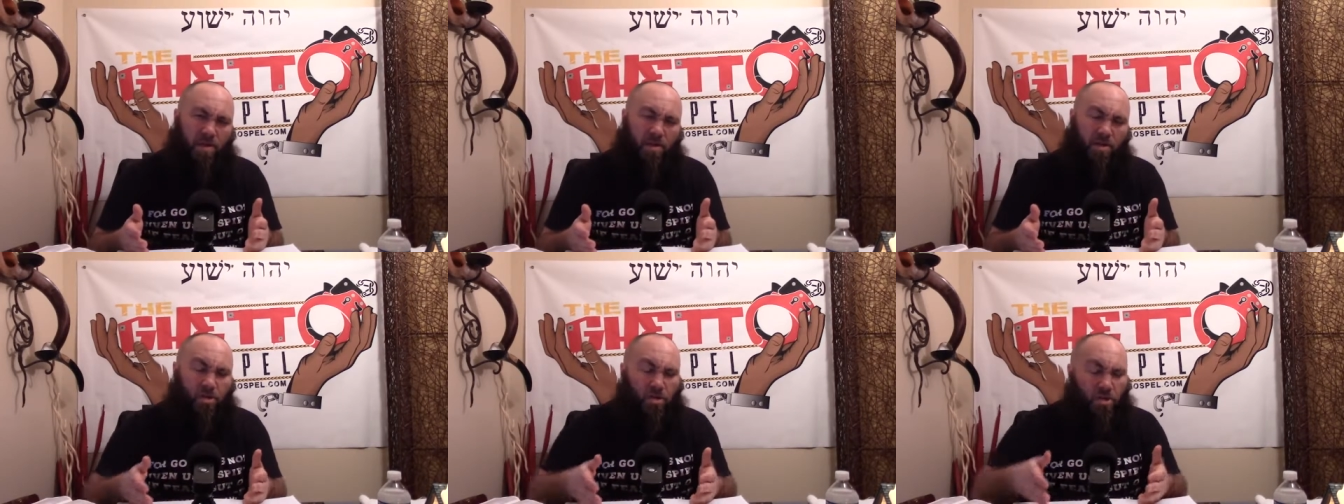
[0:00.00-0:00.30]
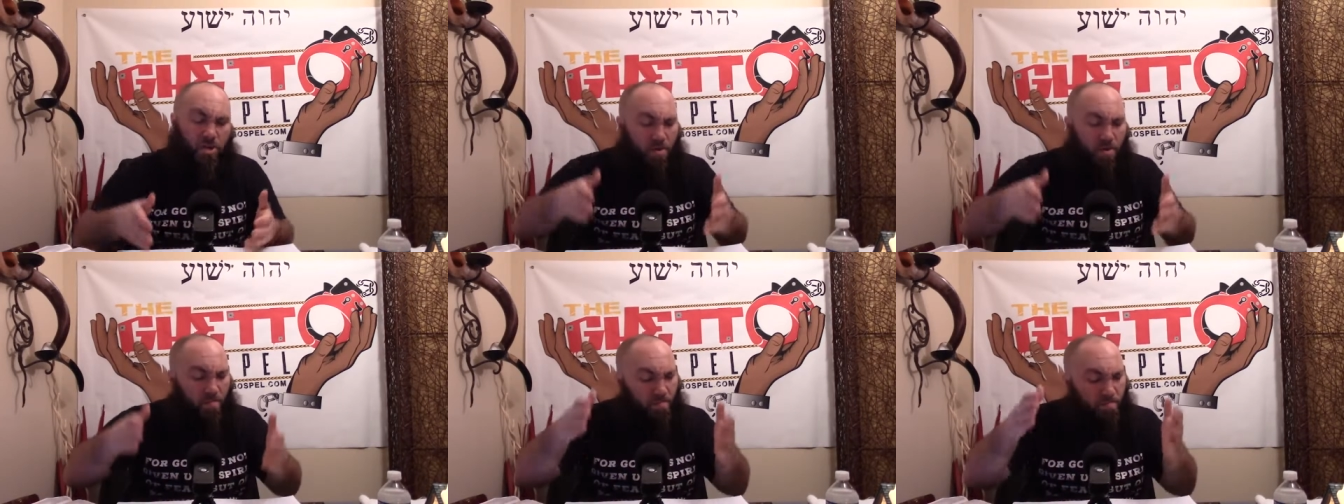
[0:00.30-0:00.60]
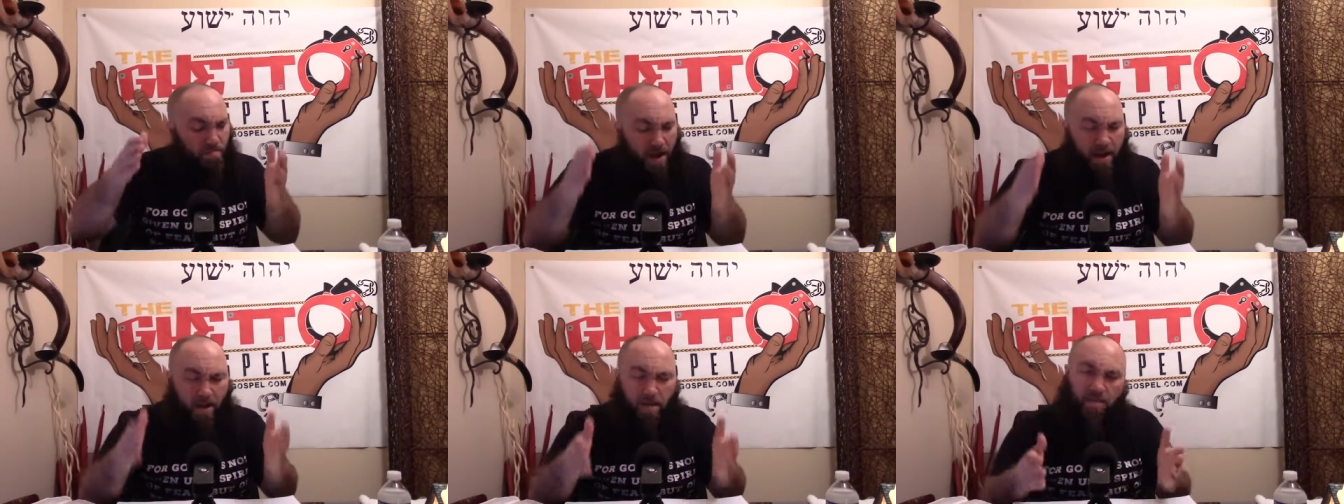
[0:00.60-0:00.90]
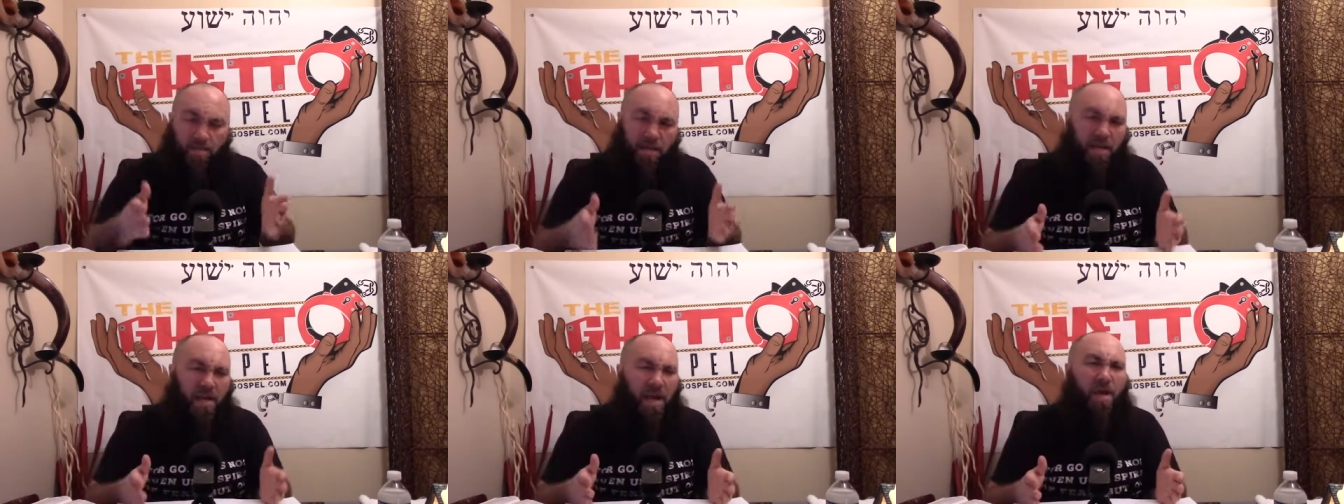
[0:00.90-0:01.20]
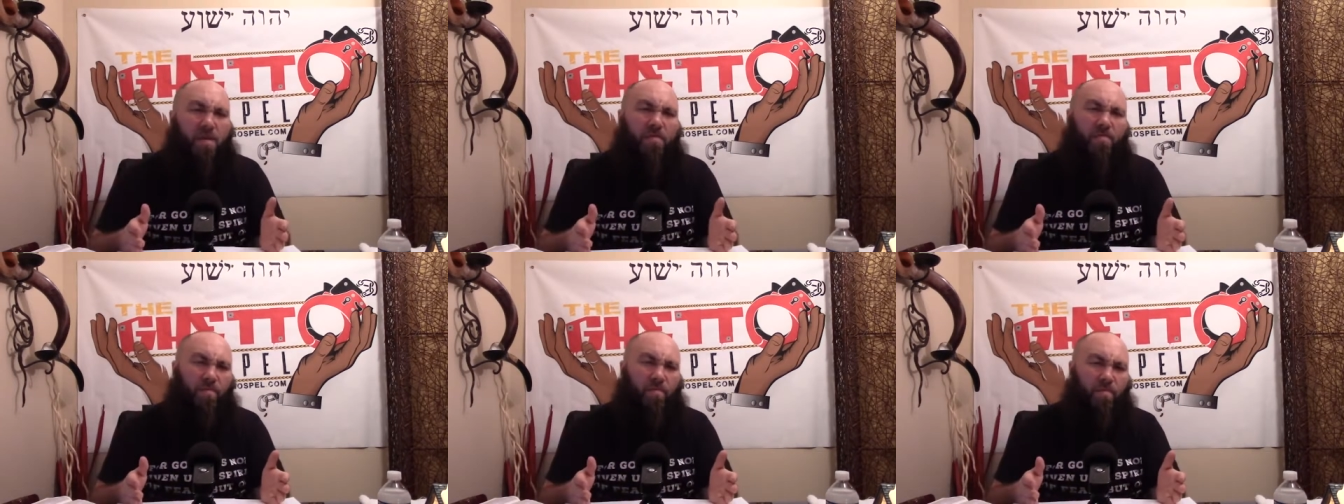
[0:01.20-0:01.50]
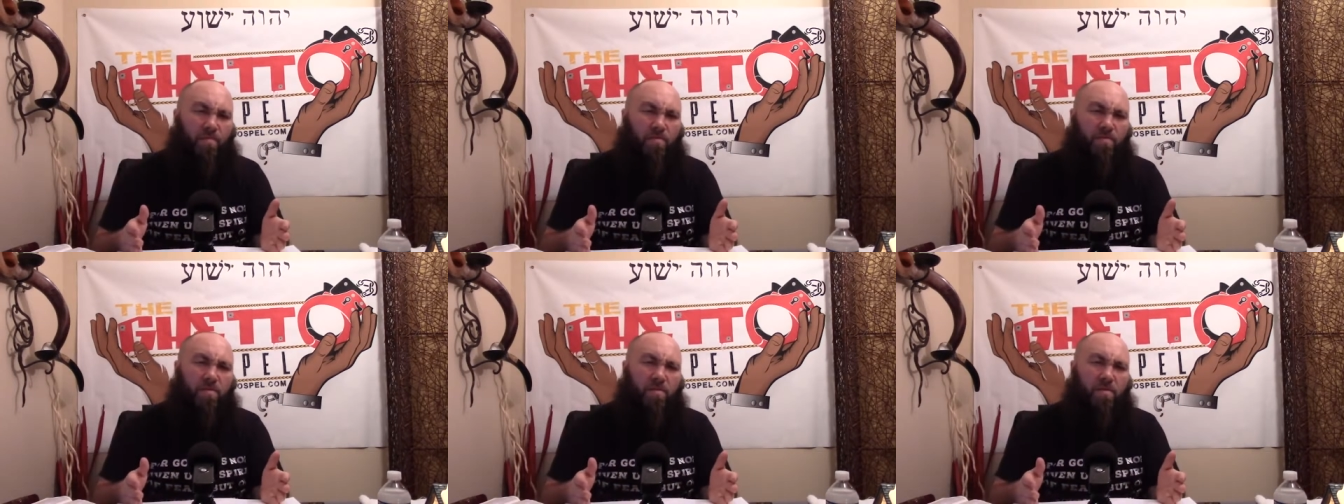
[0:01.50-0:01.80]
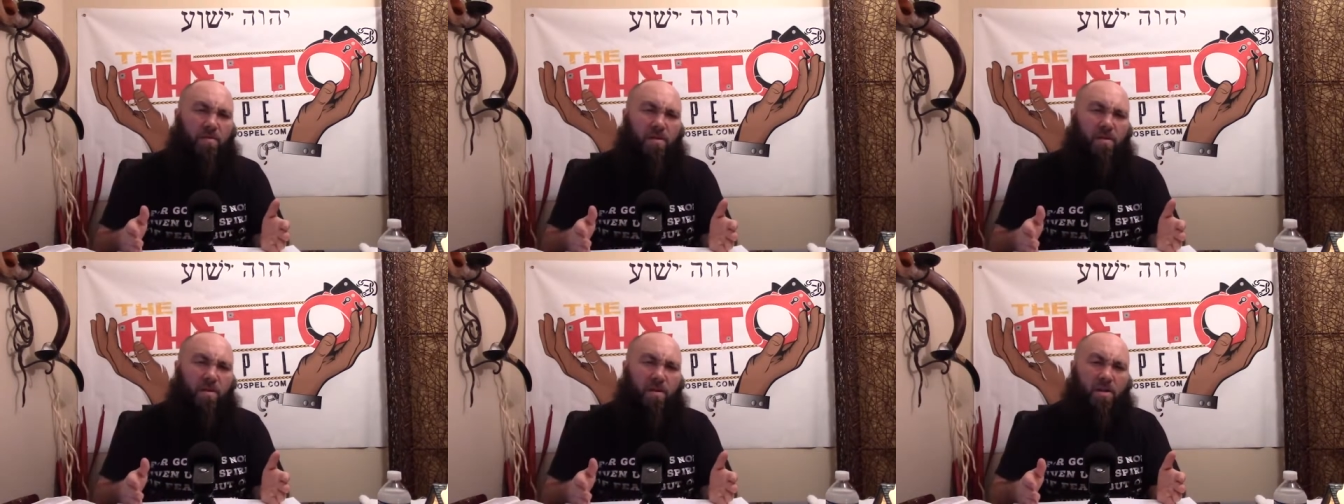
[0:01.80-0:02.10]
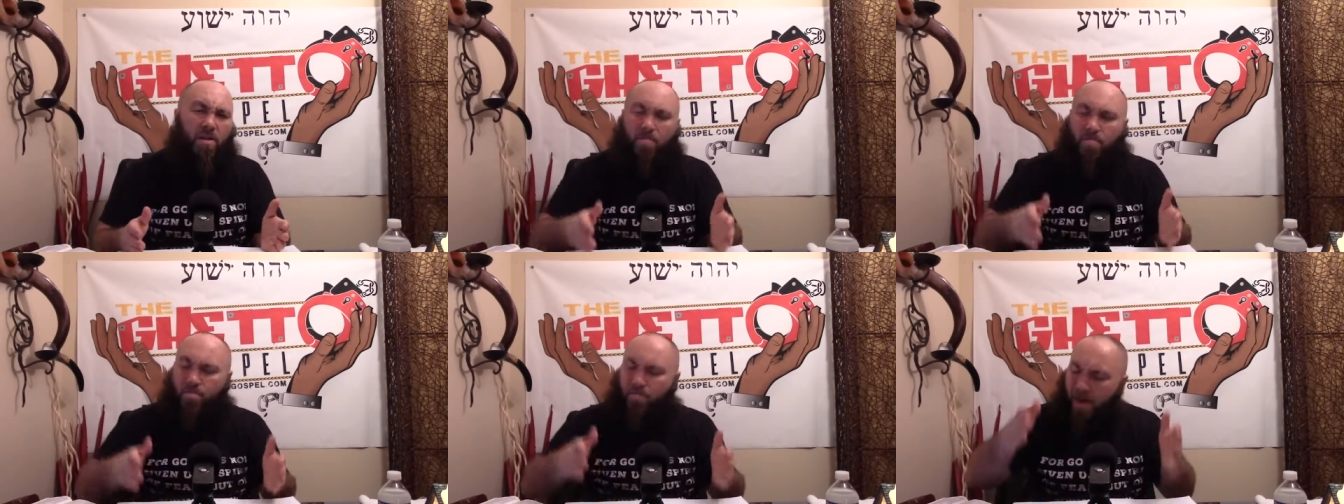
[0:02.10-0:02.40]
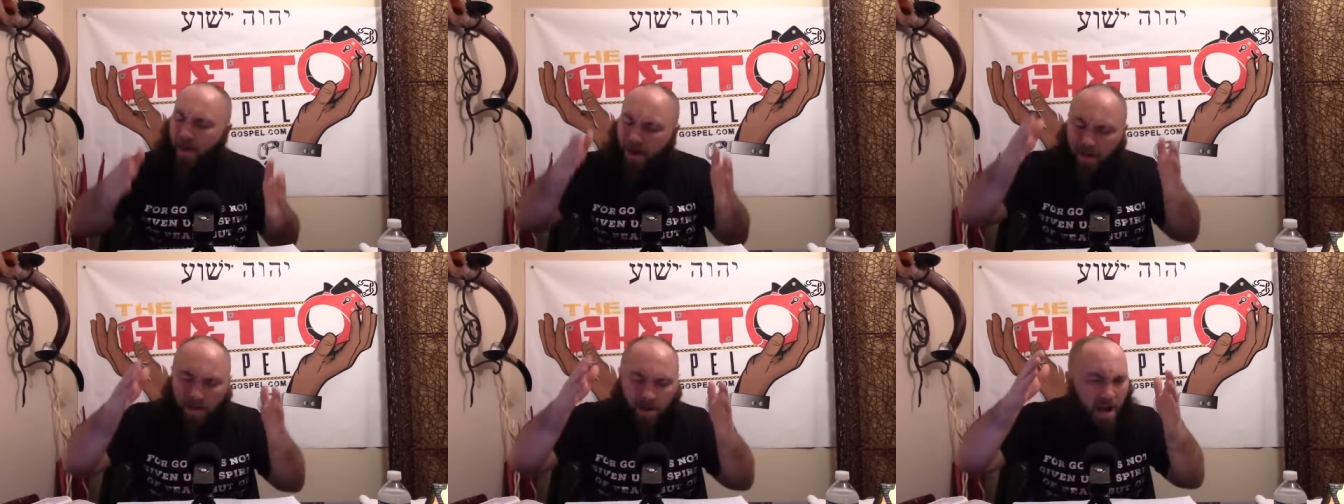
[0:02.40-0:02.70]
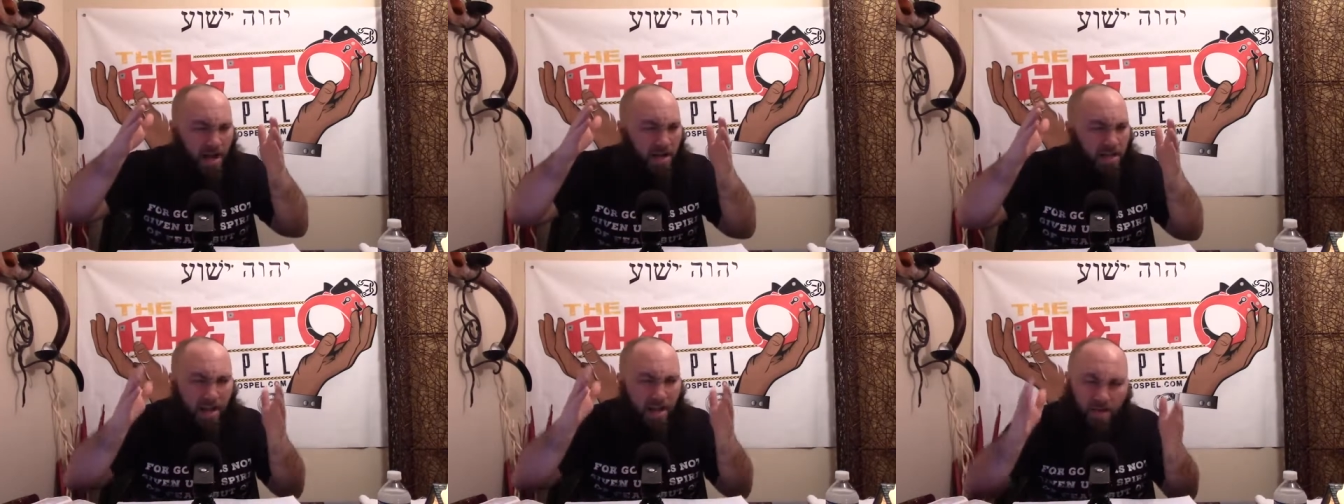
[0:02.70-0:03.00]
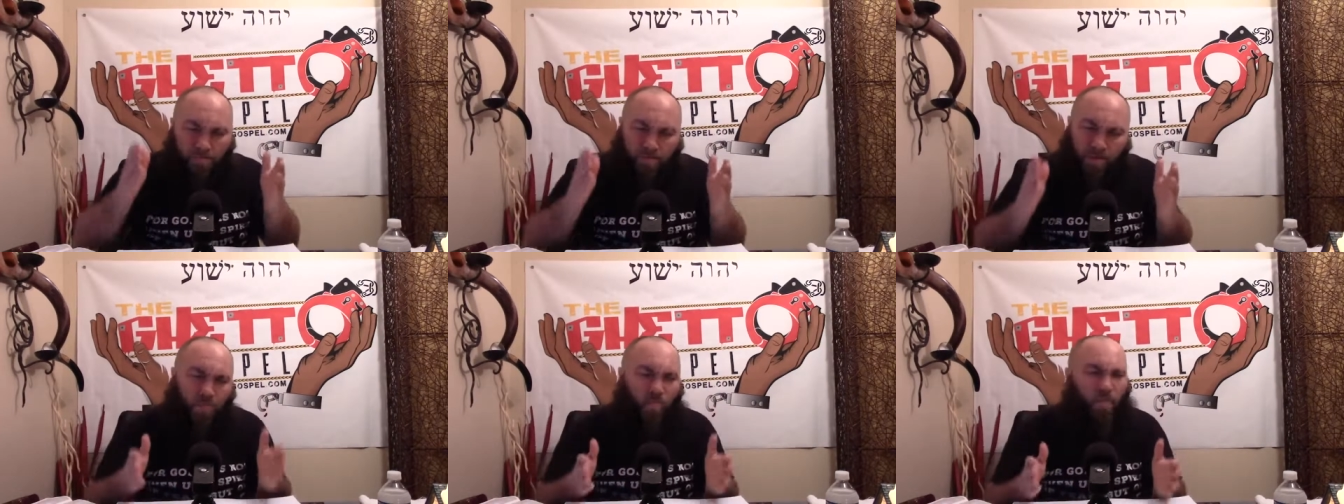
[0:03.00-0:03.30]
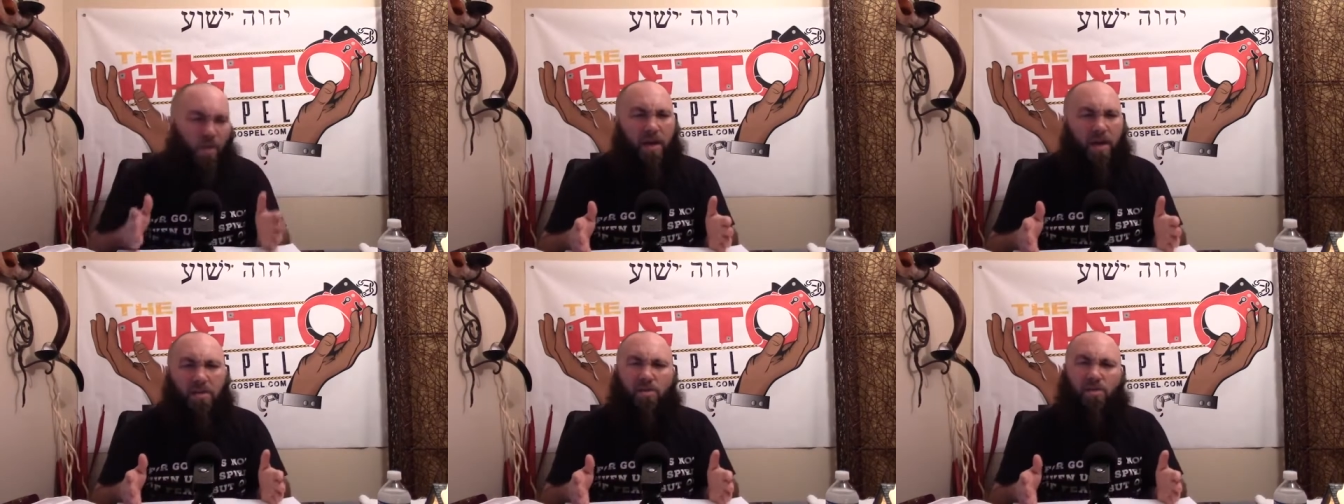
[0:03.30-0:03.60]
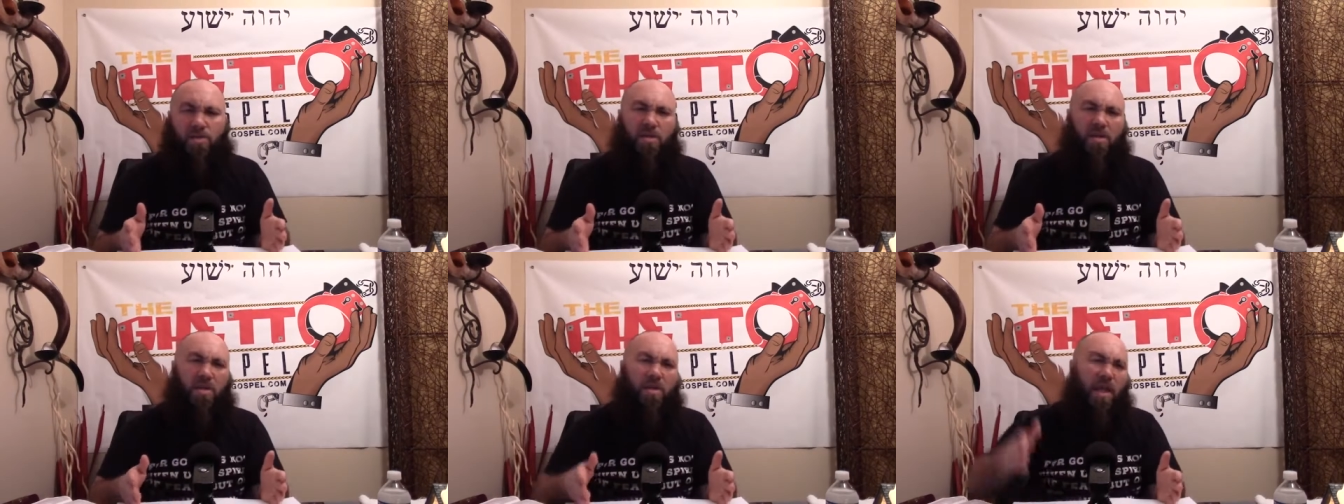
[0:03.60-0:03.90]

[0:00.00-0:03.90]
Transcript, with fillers: So you better be careful. You better not get bewitched,